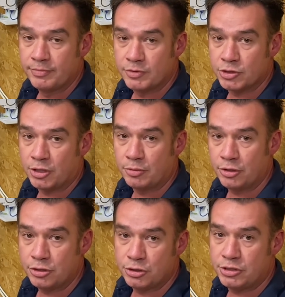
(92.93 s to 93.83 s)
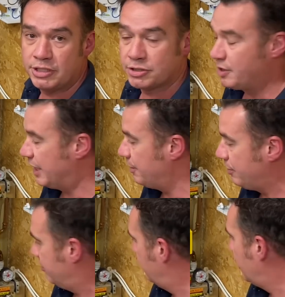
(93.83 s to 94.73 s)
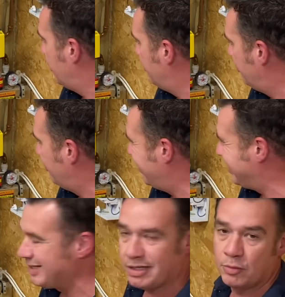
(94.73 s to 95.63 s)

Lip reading: So I'm going to just describe basically